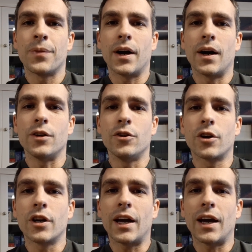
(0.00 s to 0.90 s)
uh, you're
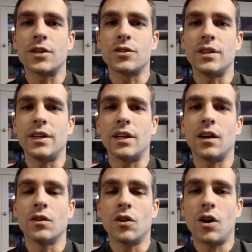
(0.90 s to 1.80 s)
going to actually need
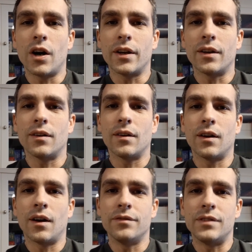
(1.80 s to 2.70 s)
a lot
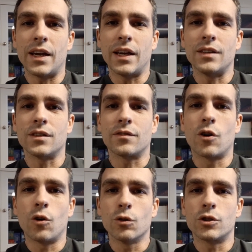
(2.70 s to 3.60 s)
of days of
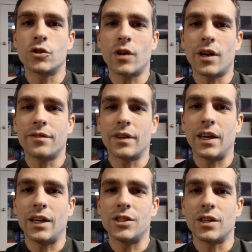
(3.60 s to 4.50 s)
cold
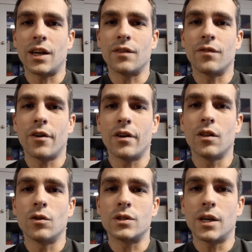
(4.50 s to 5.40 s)
stratification at very
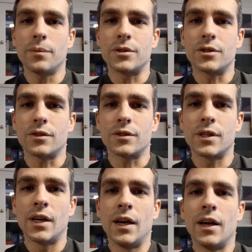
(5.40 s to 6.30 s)
low
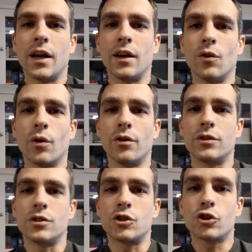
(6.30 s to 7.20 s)
temperatures in order
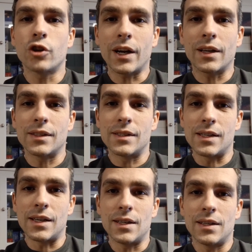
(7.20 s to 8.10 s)
to trick the
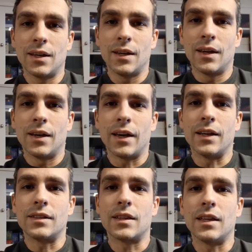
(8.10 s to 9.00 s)
seed
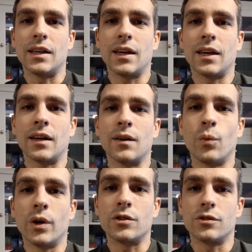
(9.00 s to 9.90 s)
into thinking
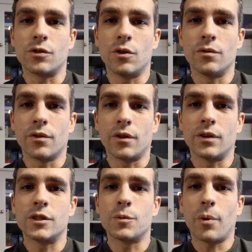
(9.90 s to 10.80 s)
winter's over,
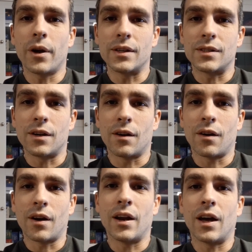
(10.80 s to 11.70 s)
spring is
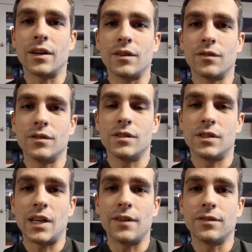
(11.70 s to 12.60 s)
here, and I can
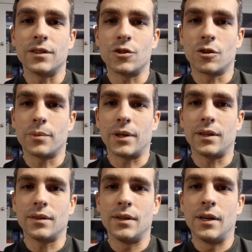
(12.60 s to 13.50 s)
safely
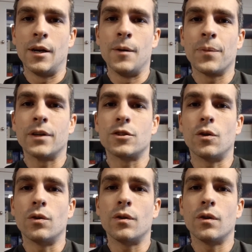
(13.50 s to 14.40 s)
germinate.
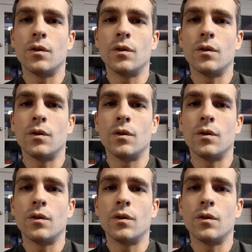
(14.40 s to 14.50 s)
So,